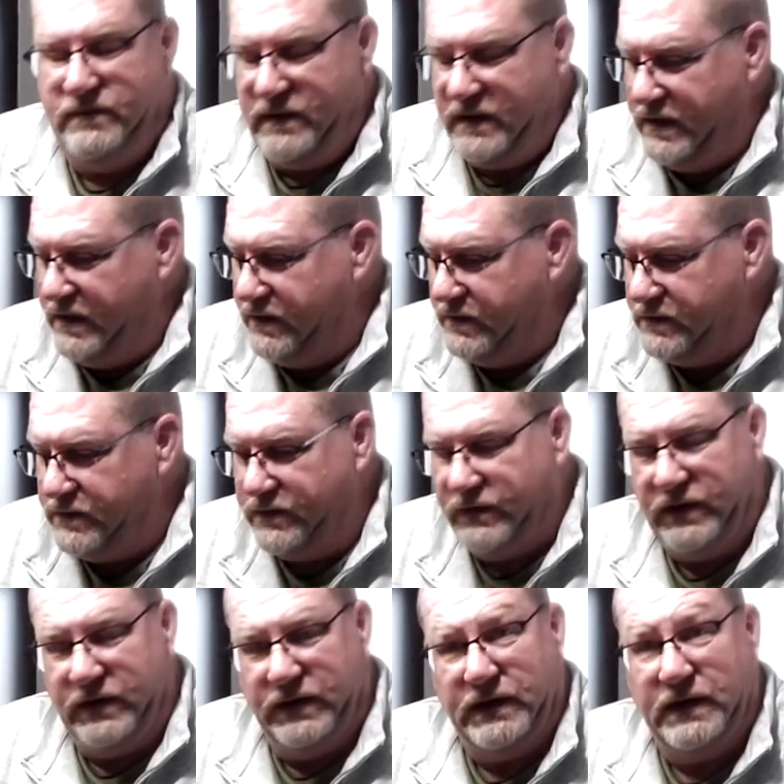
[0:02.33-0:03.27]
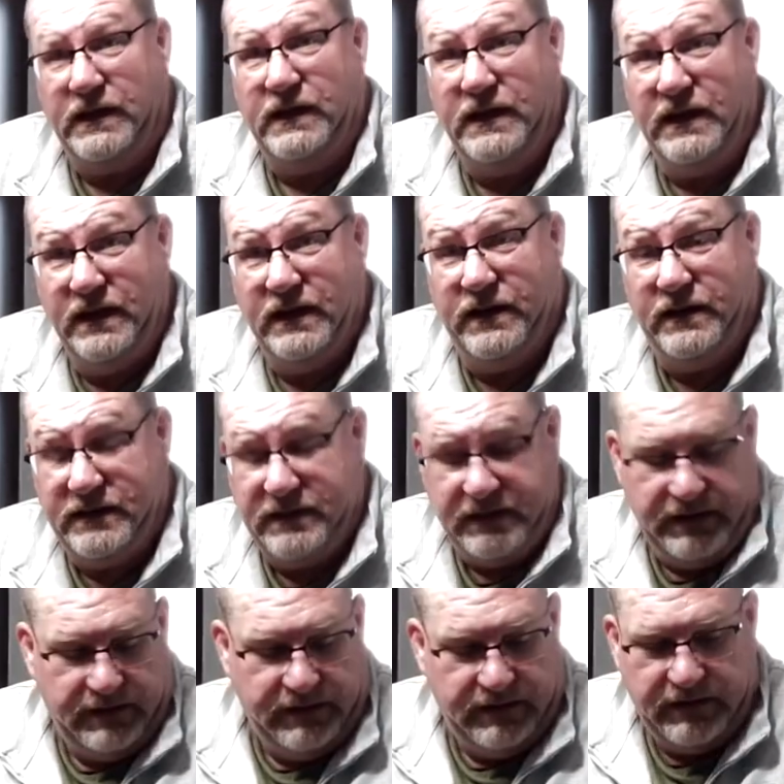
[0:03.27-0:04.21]
videos for
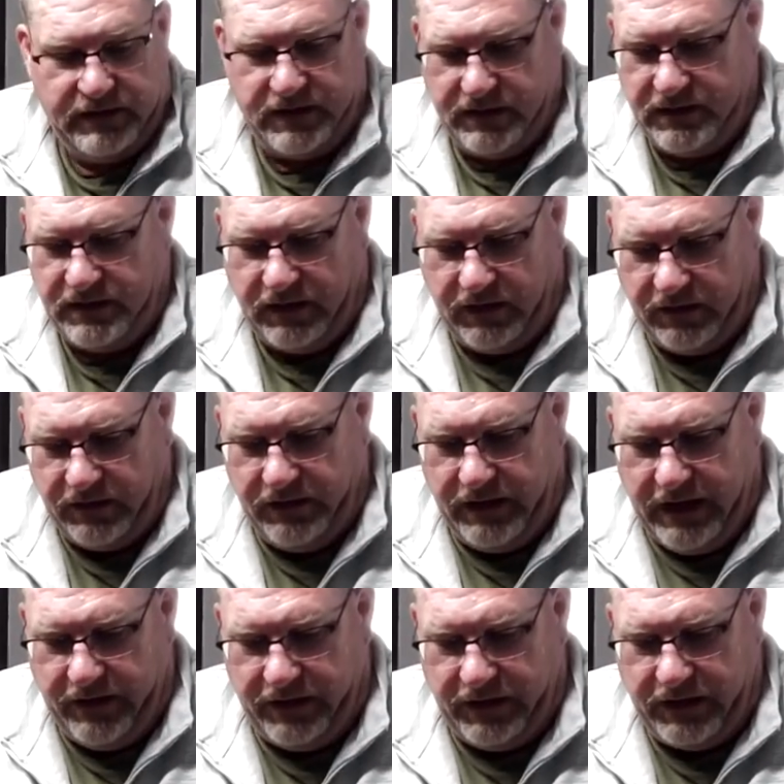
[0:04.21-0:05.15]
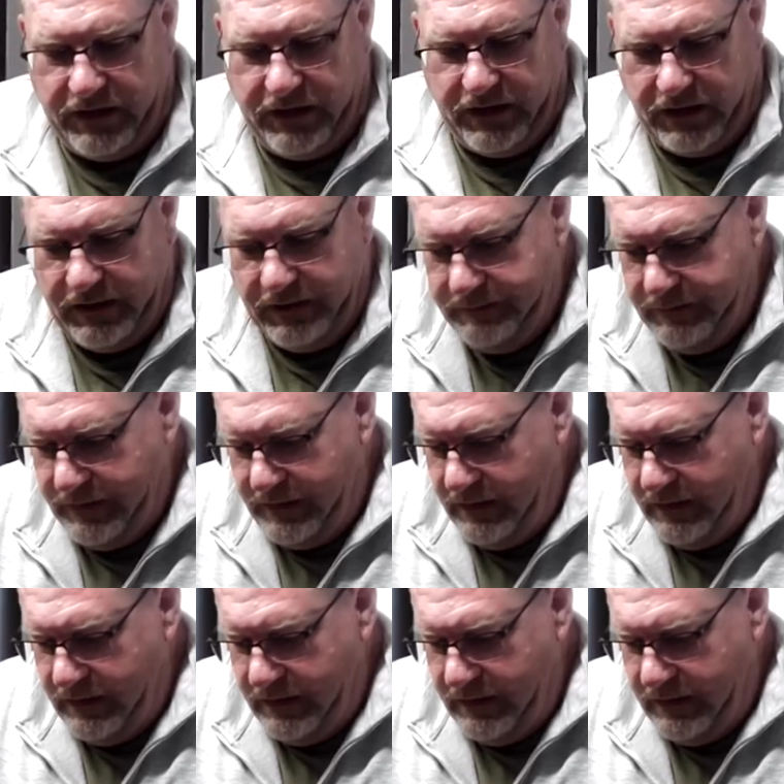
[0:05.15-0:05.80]
years just to learn how to cook.